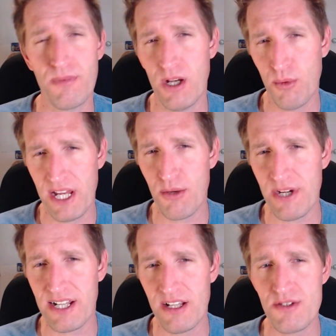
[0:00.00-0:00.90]
Are we
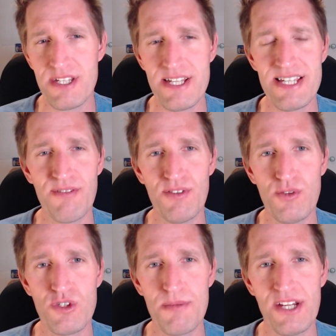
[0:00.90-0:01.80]
anywhere close to this level of
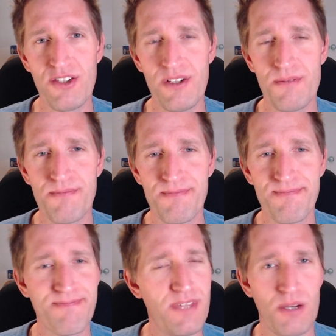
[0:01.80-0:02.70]
automation?
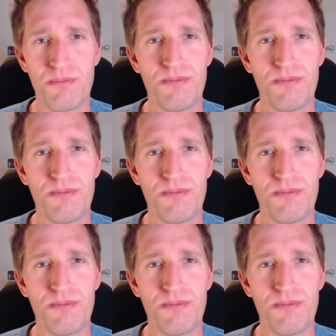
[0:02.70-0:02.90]
No.